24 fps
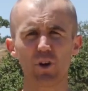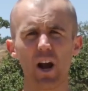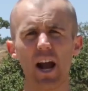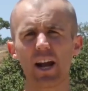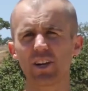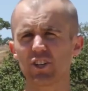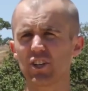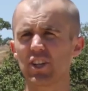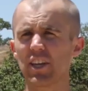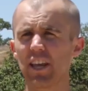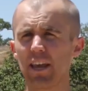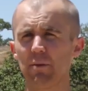
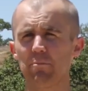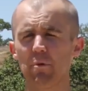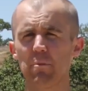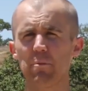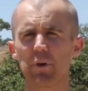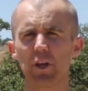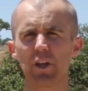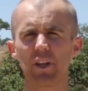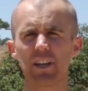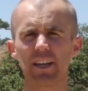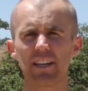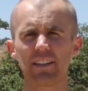traction
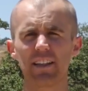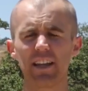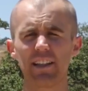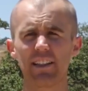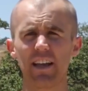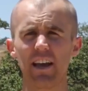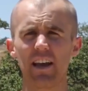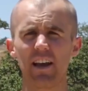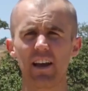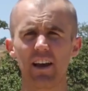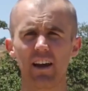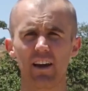capability
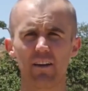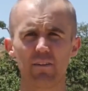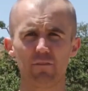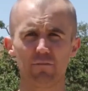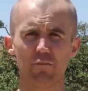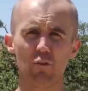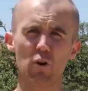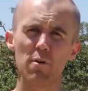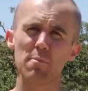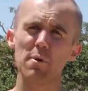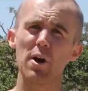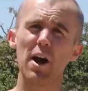that the
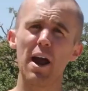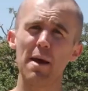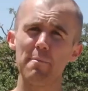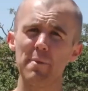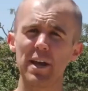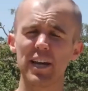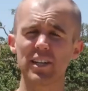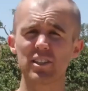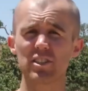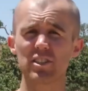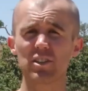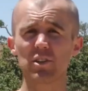former
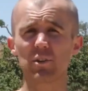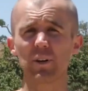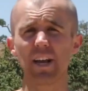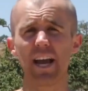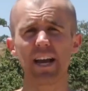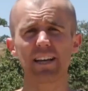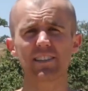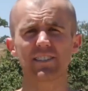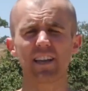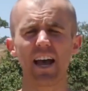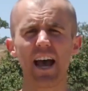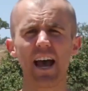
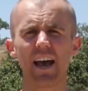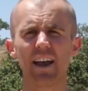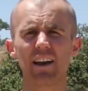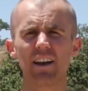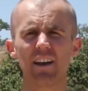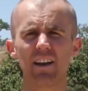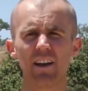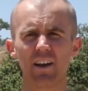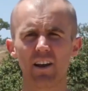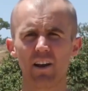MX-3S had